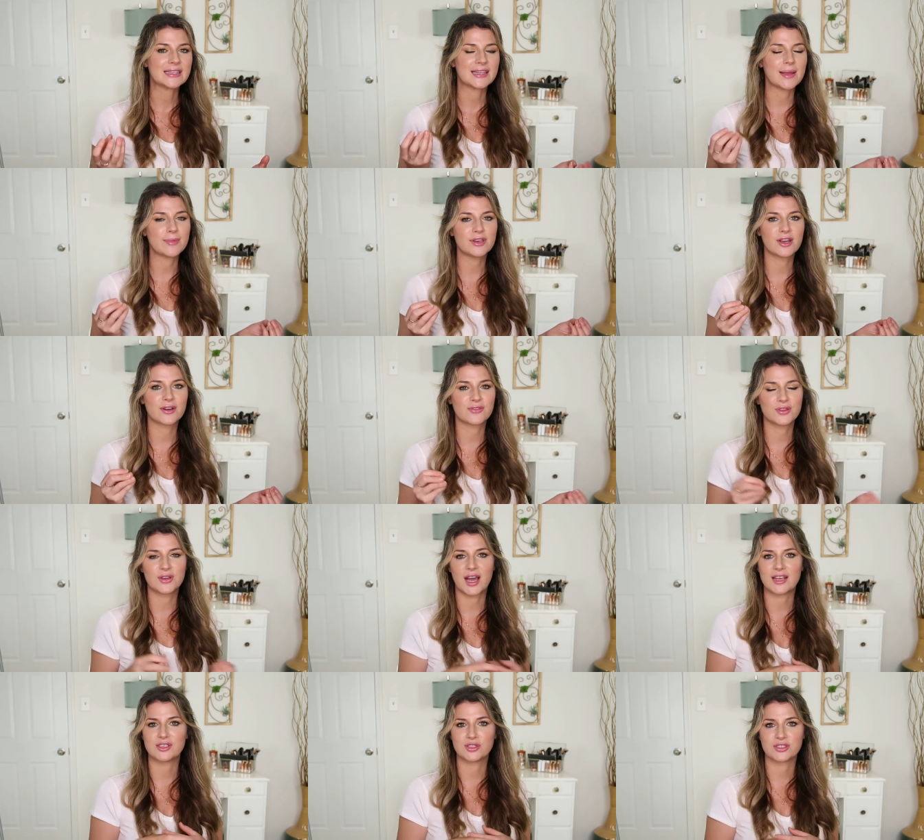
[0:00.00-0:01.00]
Let me know if you
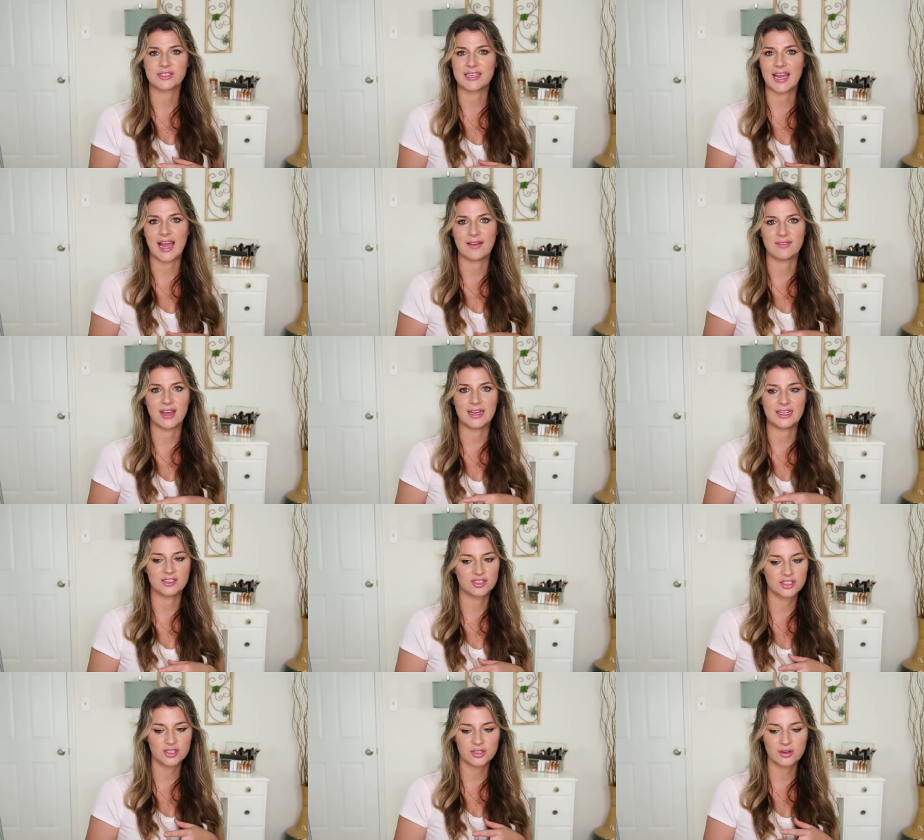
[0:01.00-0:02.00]
guys usually have that
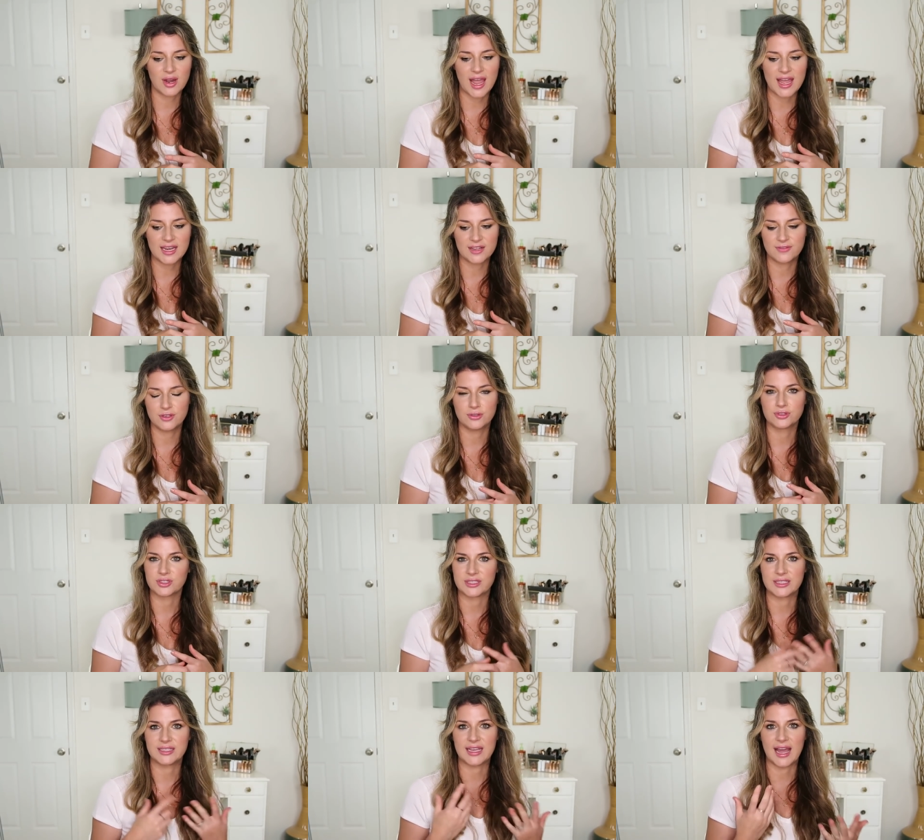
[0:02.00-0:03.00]
issue and if you
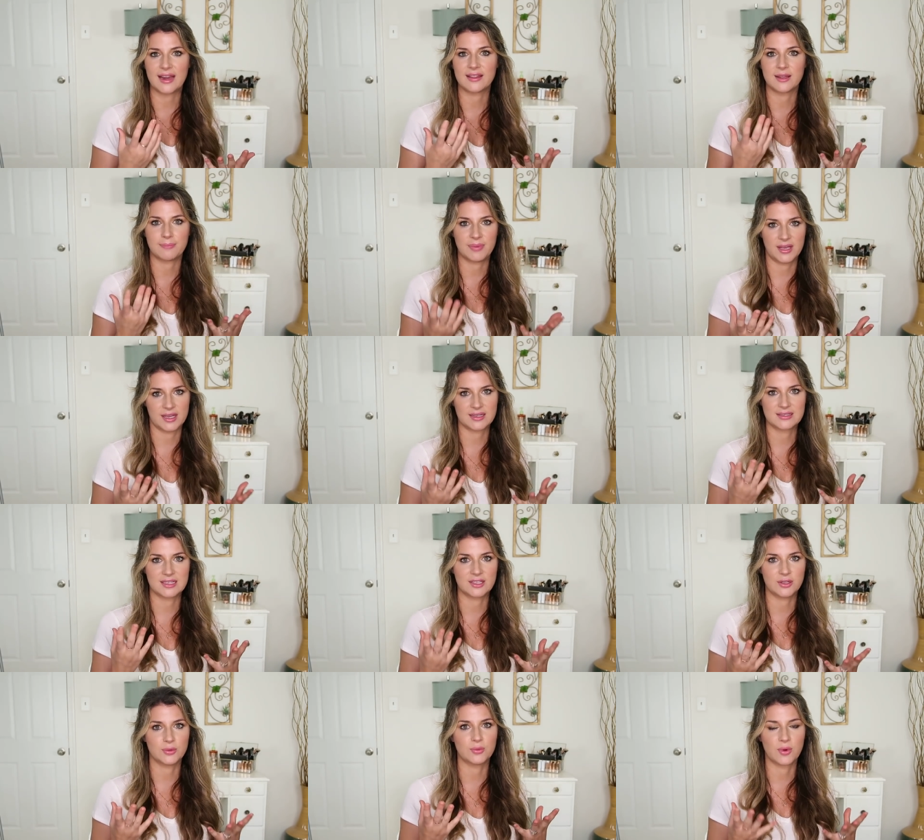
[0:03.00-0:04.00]
usually get the picks
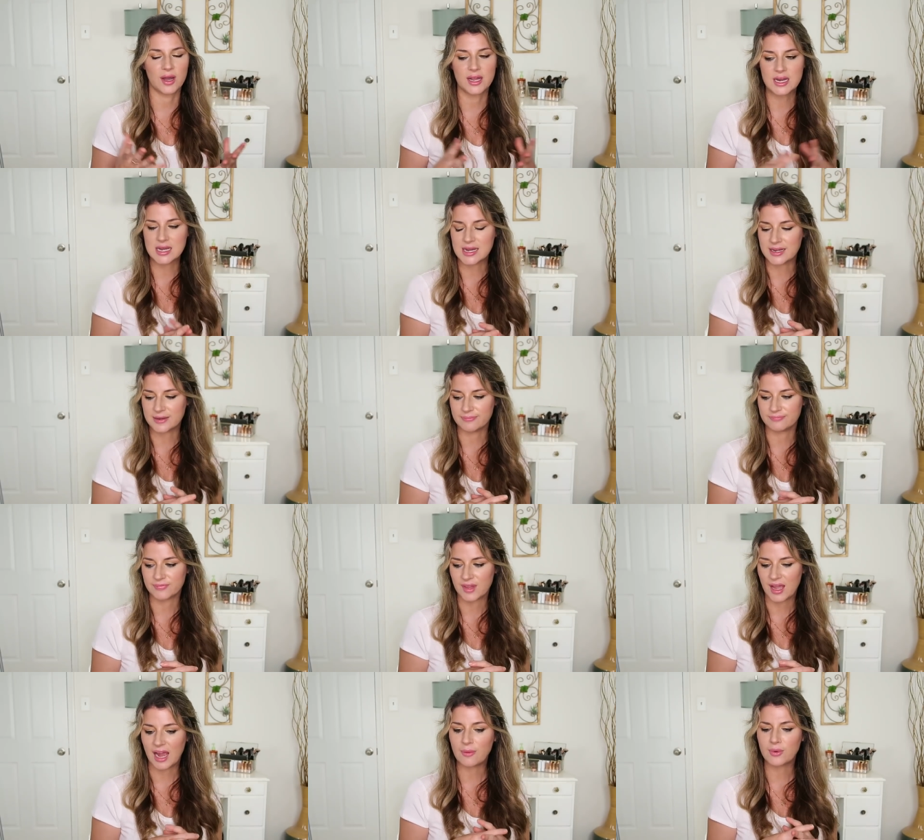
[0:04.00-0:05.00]
that you want.
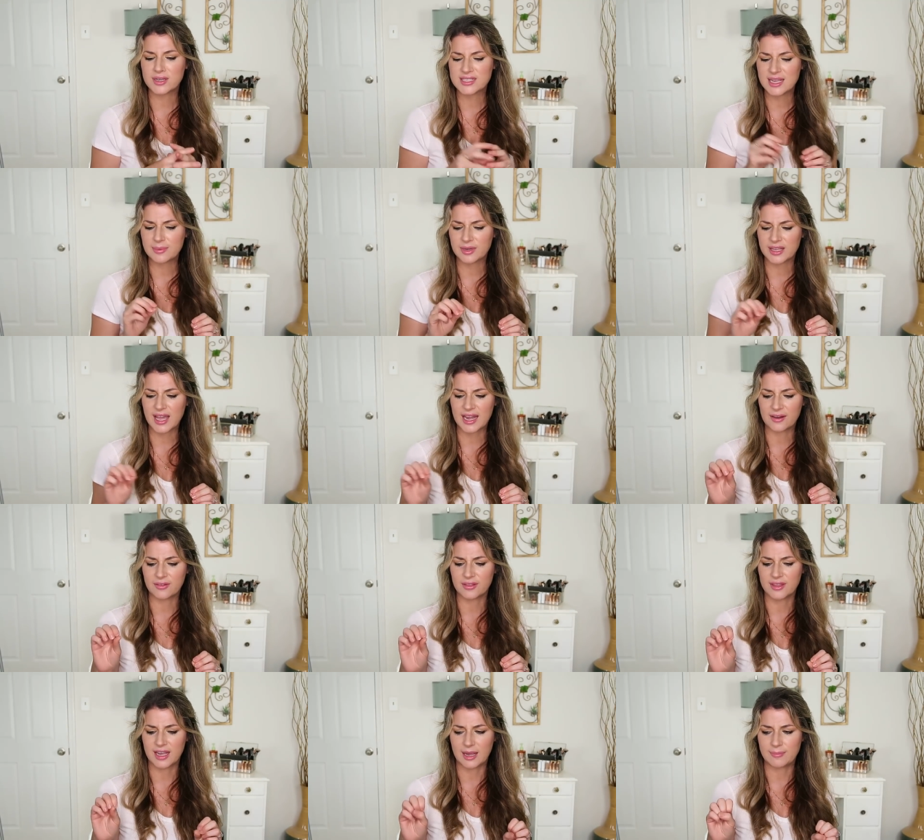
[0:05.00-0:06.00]
Um, I was able to get
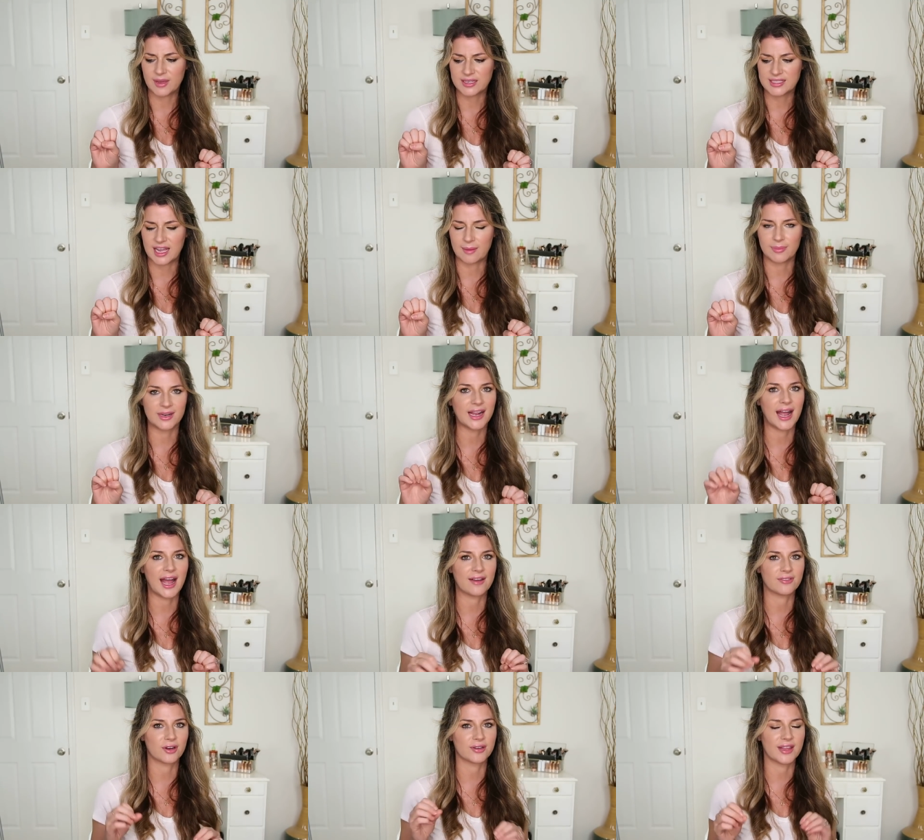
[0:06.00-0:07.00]
everything I picked out, but I
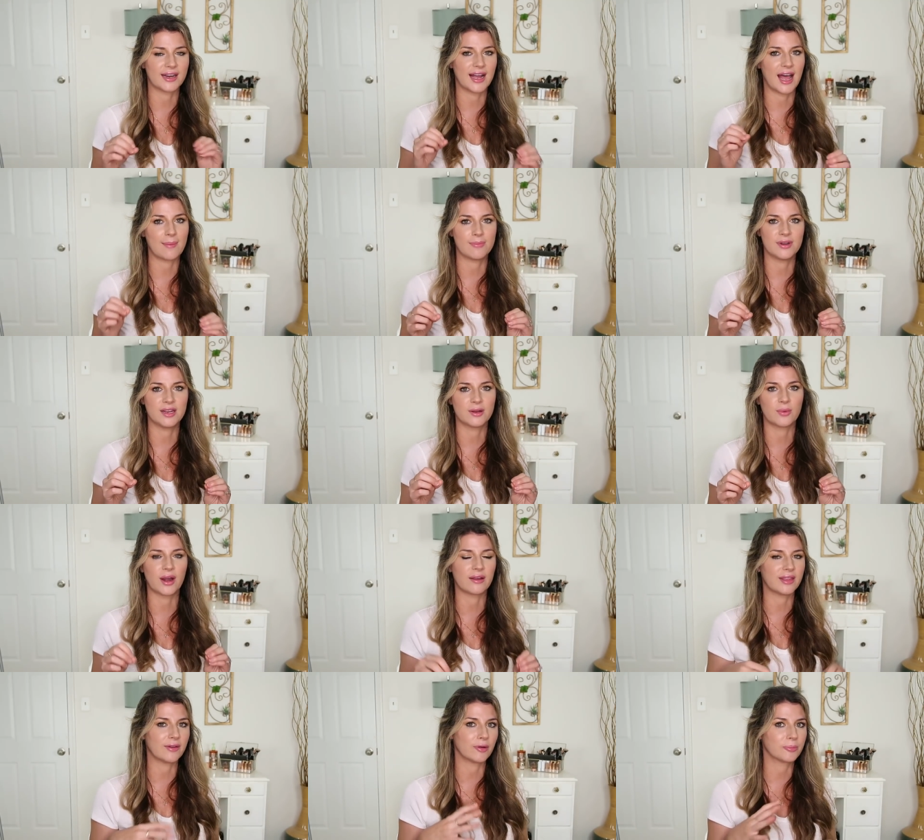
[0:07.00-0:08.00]
have heard that happening
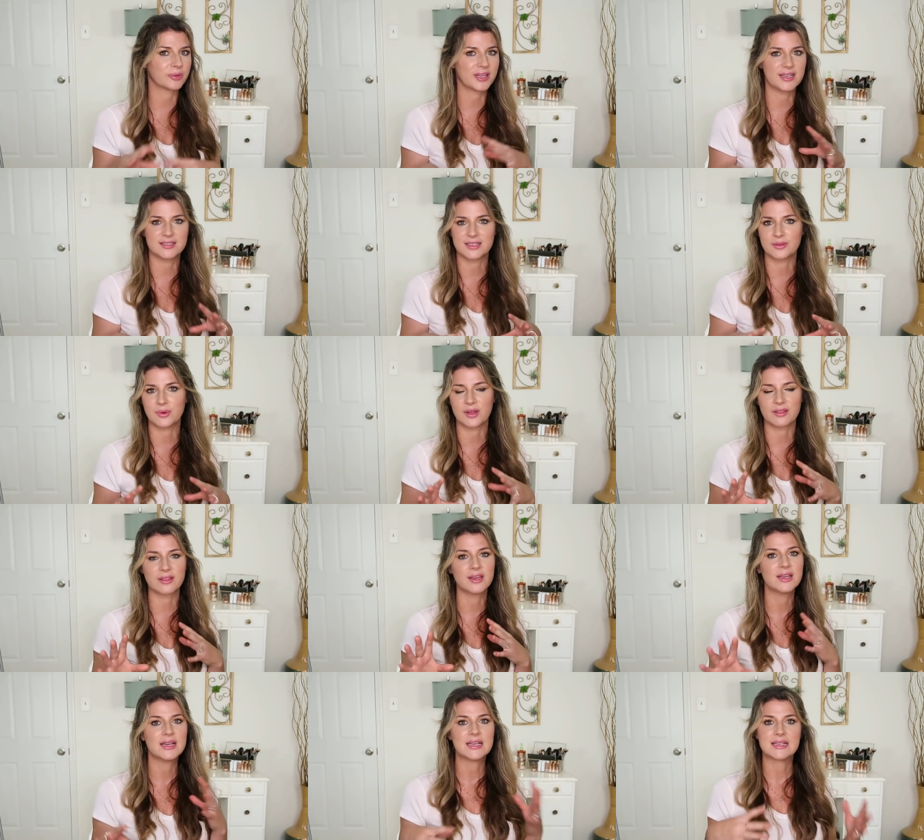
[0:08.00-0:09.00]
where they replace it with